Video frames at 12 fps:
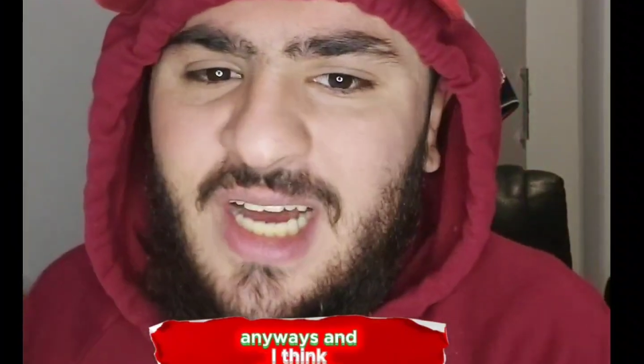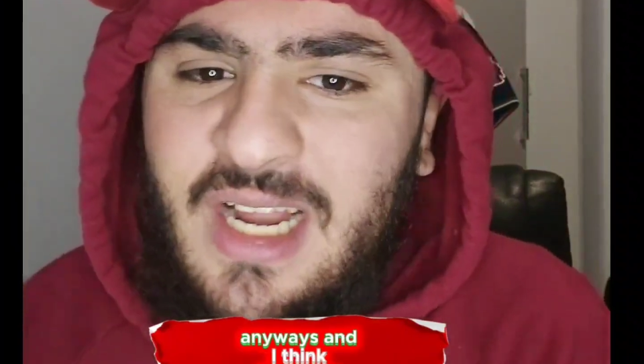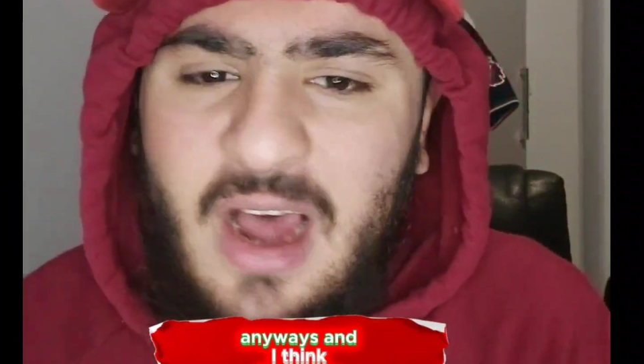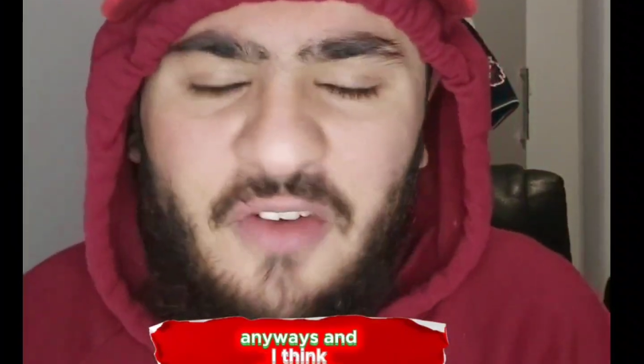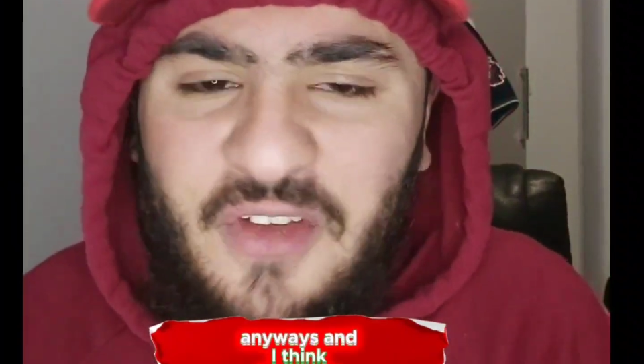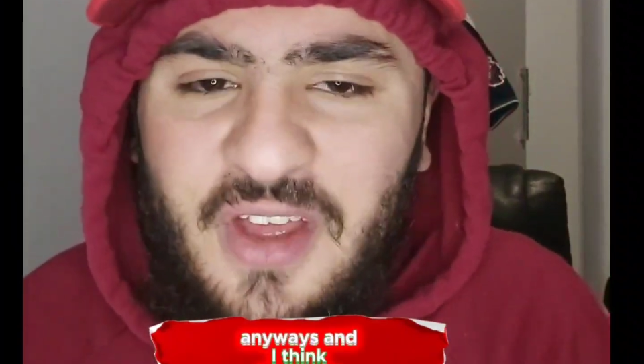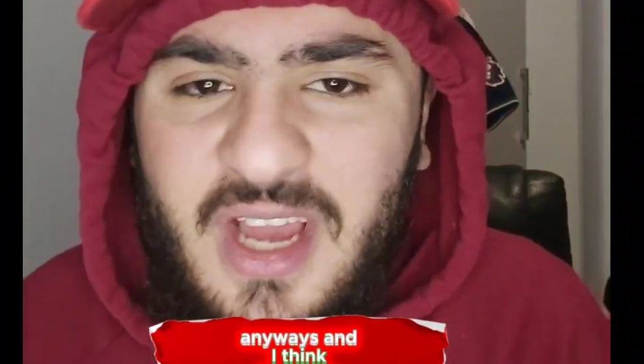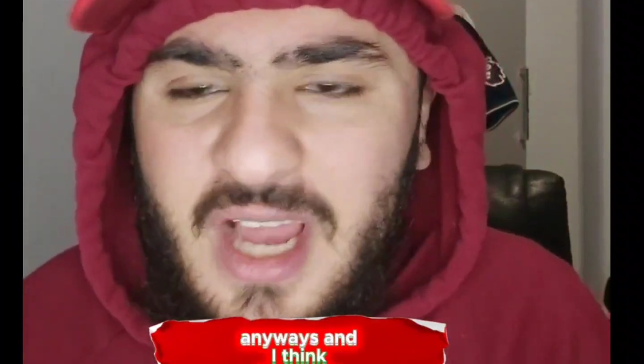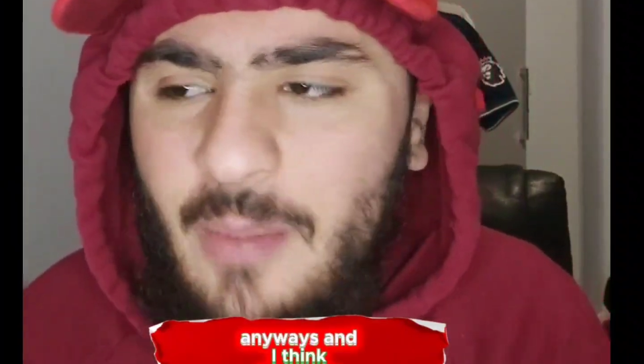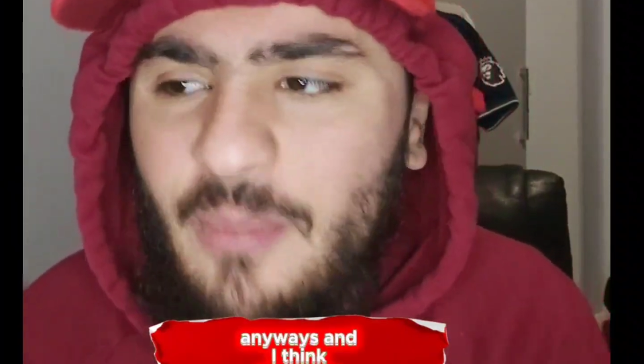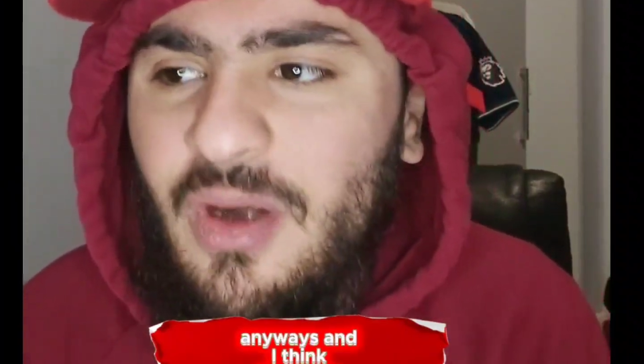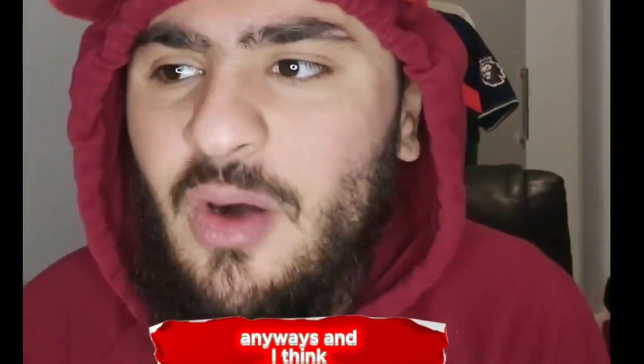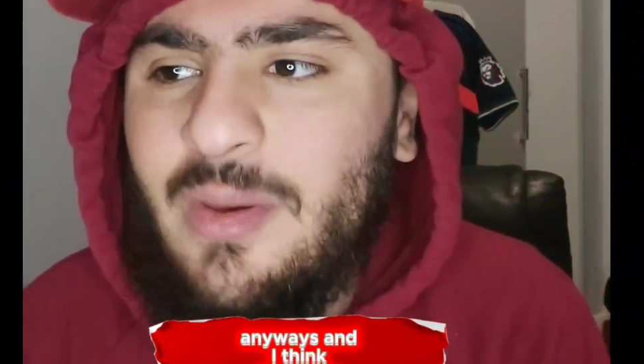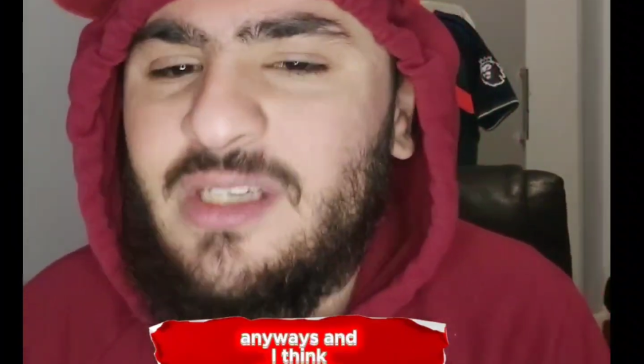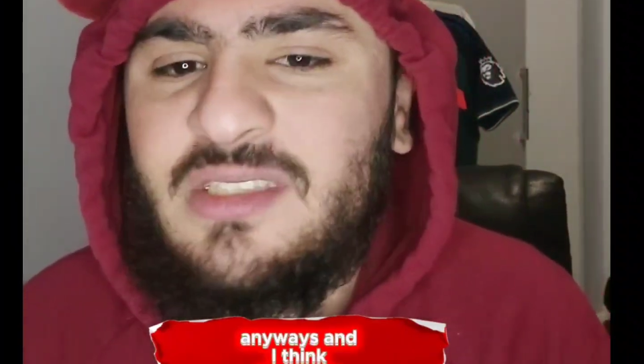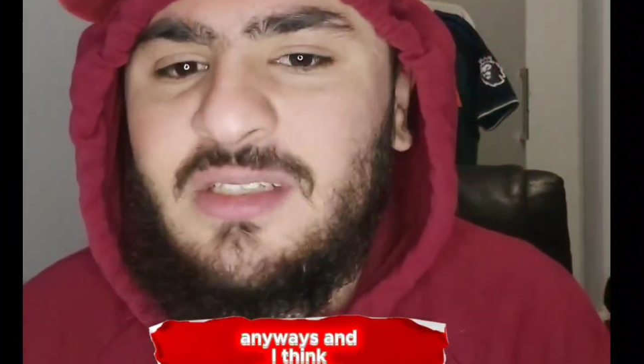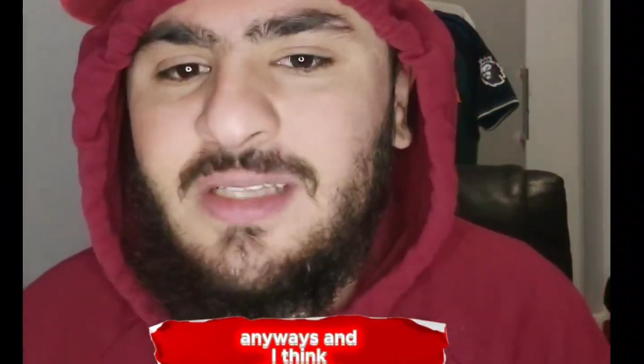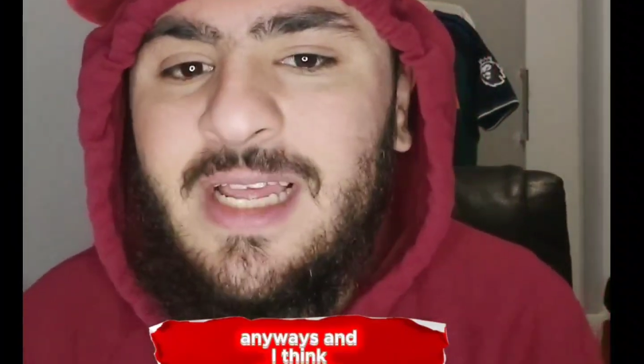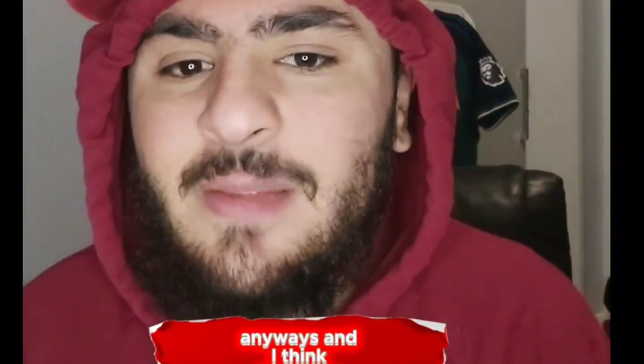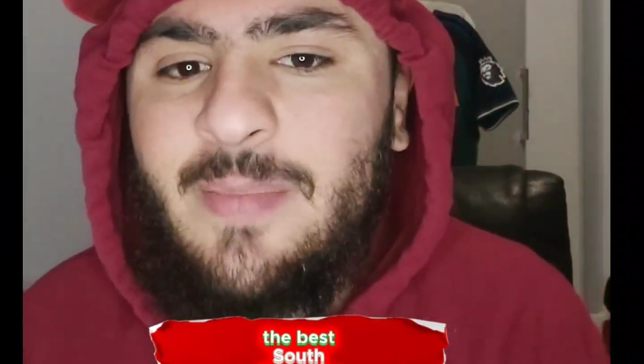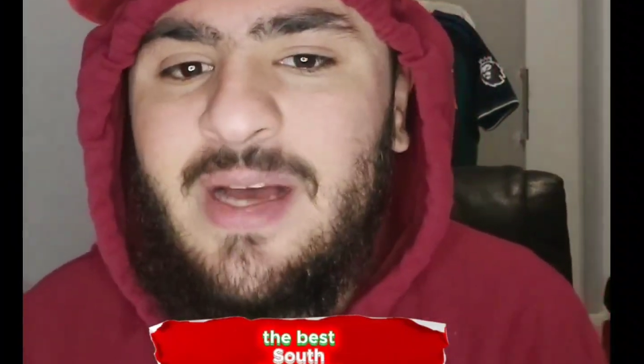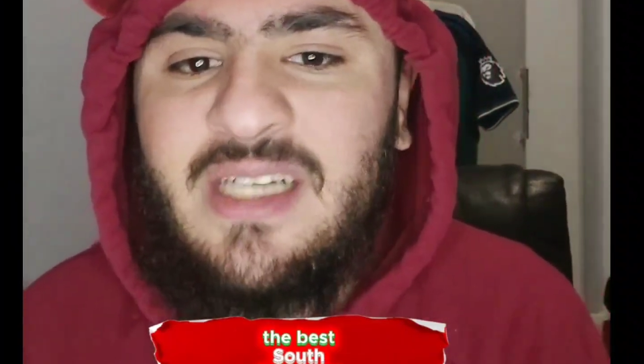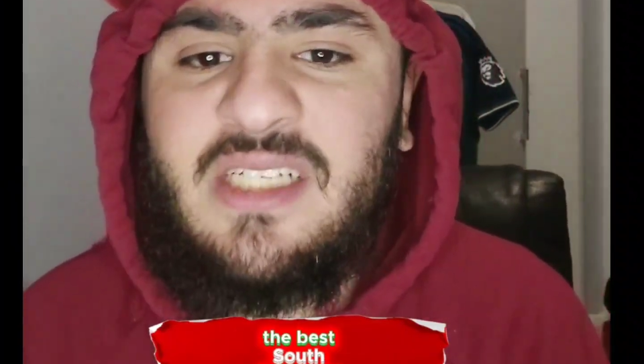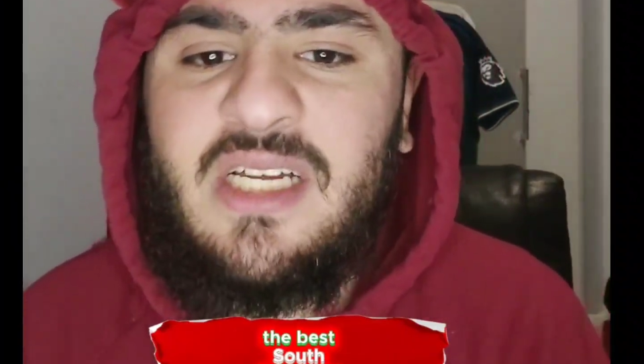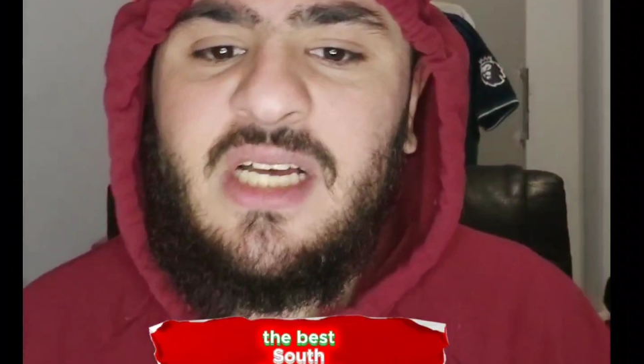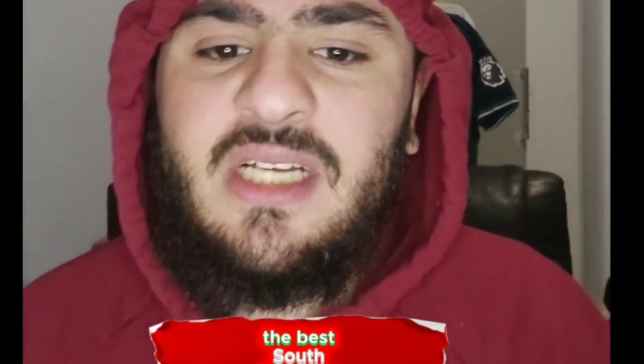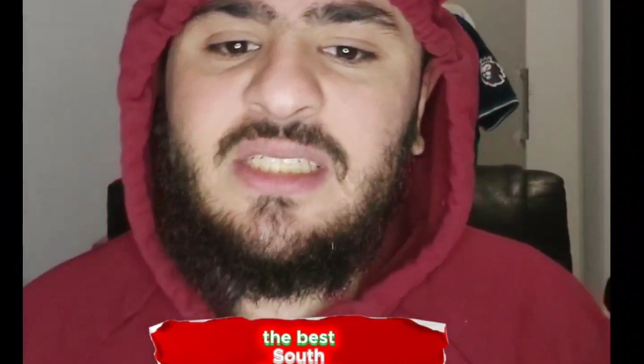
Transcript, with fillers: And I think Gabriel is the best